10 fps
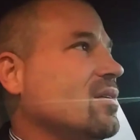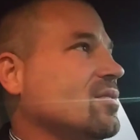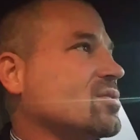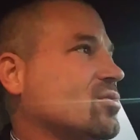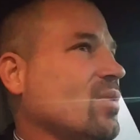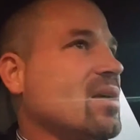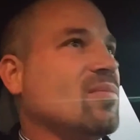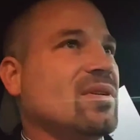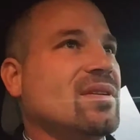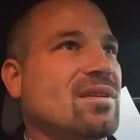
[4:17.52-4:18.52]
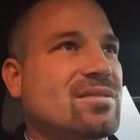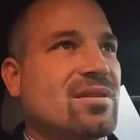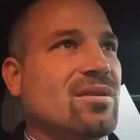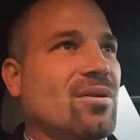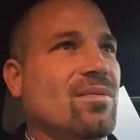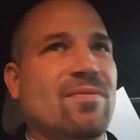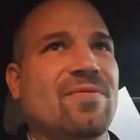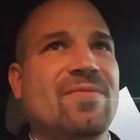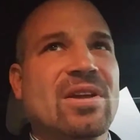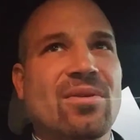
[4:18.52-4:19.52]
You're scrambling to
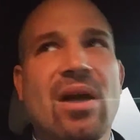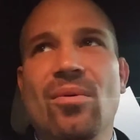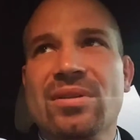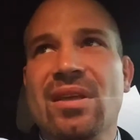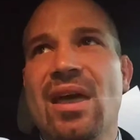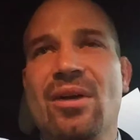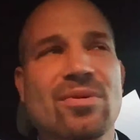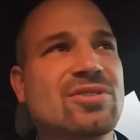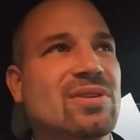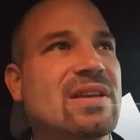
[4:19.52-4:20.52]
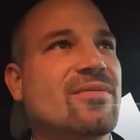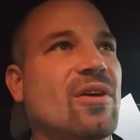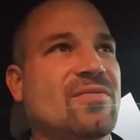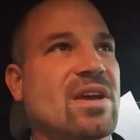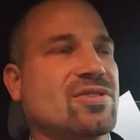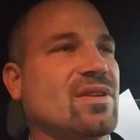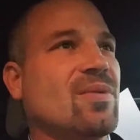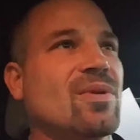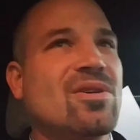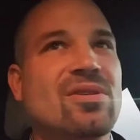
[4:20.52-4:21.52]
figure out what the heck, where'd you leave off
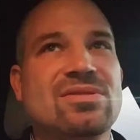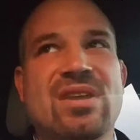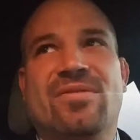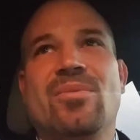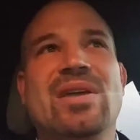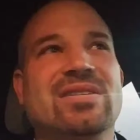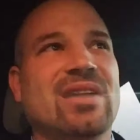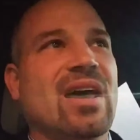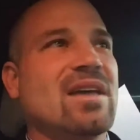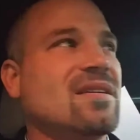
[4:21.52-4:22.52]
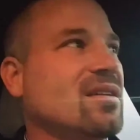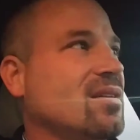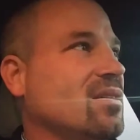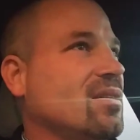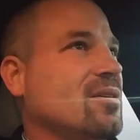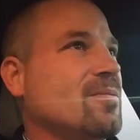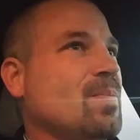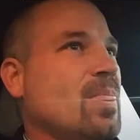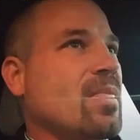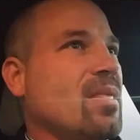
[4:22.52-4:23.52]
yesterday? What calls do you have to make today?
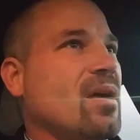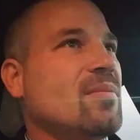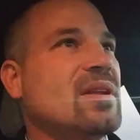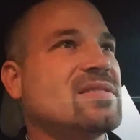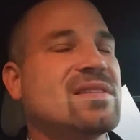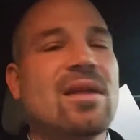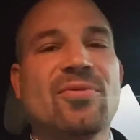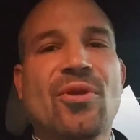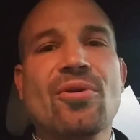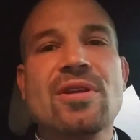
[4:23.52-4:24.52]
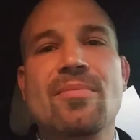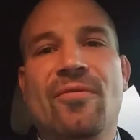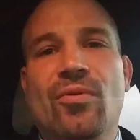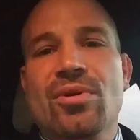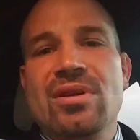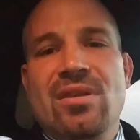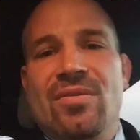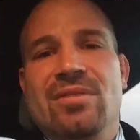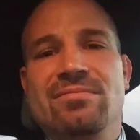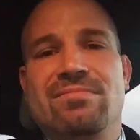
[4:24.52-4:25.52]
It's 10:30 before you
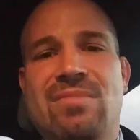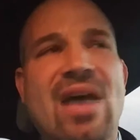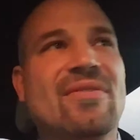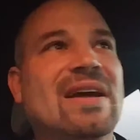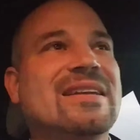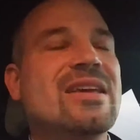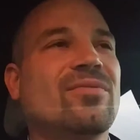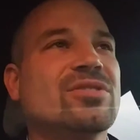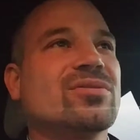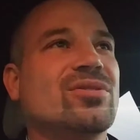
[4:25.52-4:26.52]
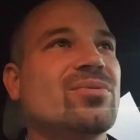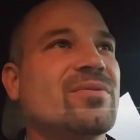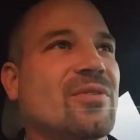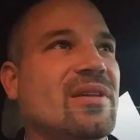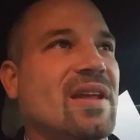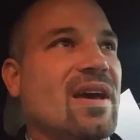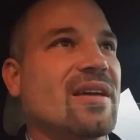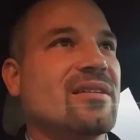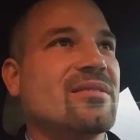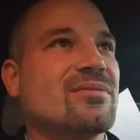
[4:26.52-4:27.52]
even have an idea of what you're doing for the
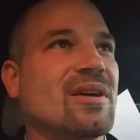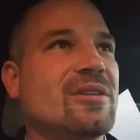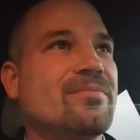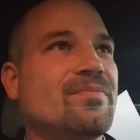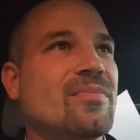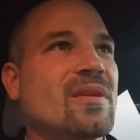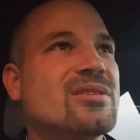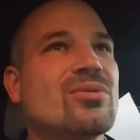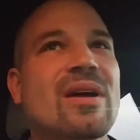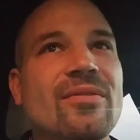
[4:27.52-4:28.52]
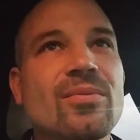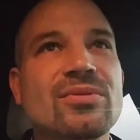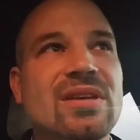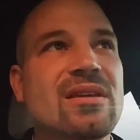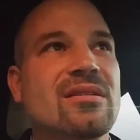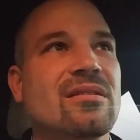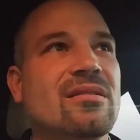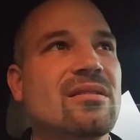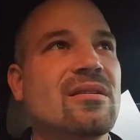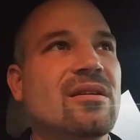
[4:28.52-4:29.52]
day, right? Because you don't have a routine.
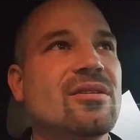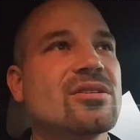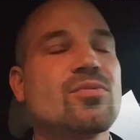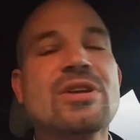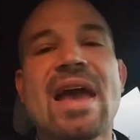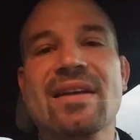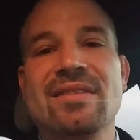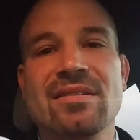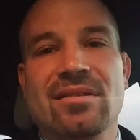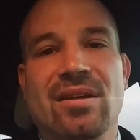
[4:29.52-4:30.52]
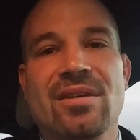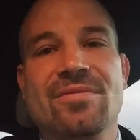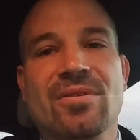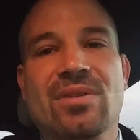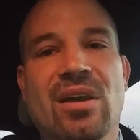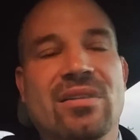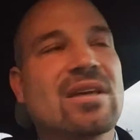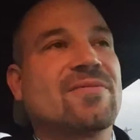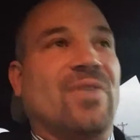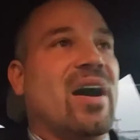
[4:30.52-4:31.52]
You're just reacting to life, okay?
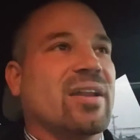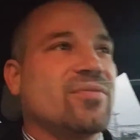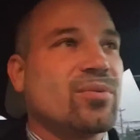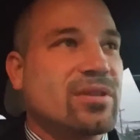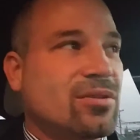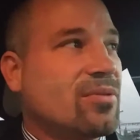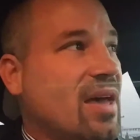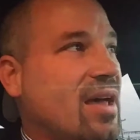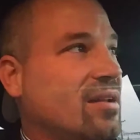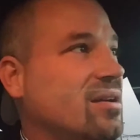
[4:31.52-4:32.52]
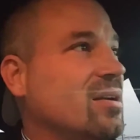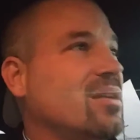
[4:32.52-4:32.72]
And that's fine. If you want to do that,